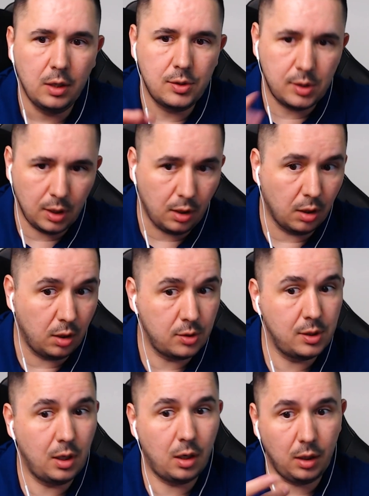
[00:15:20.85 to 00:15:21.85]

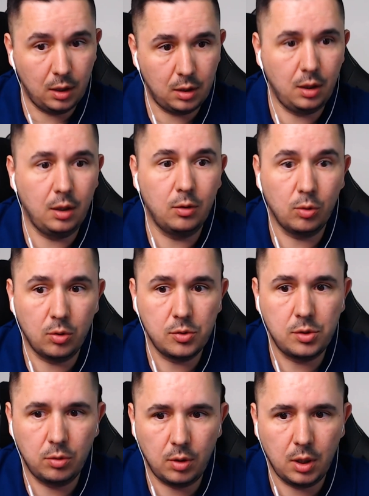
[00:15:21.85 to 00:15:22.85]
signals they are getting into
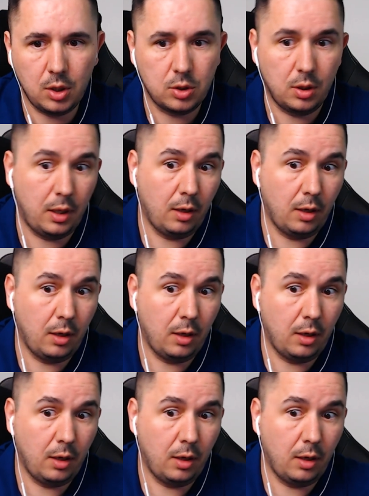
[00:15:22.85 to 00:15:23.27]
consideration.